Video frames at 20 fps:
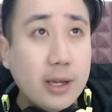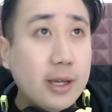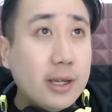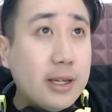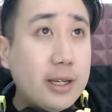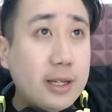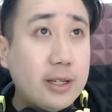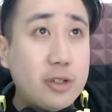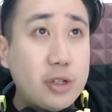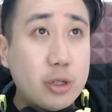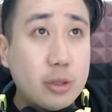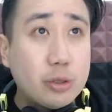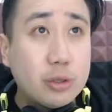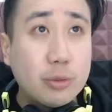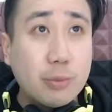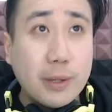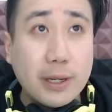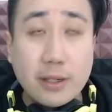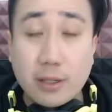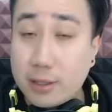He chooses
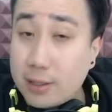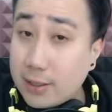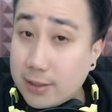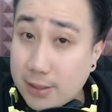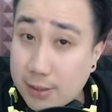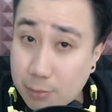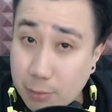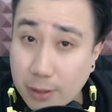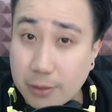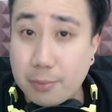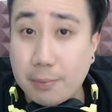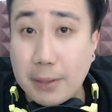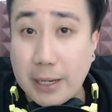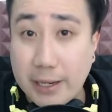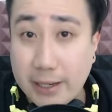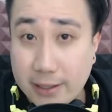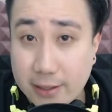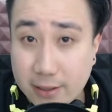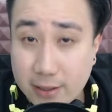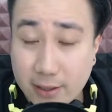whether does he want to
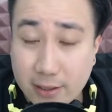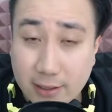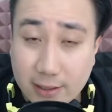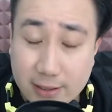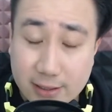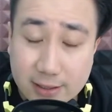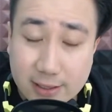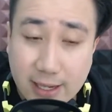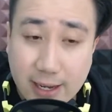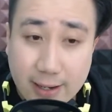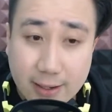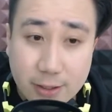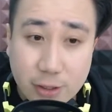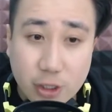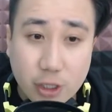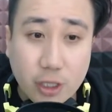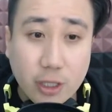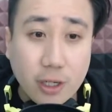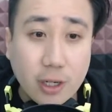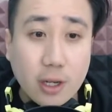play it in his
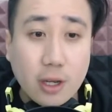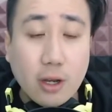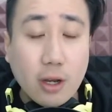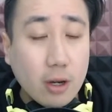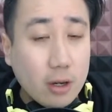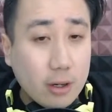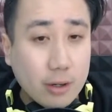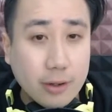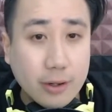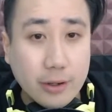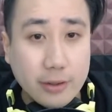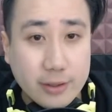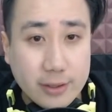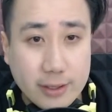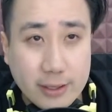energy or not.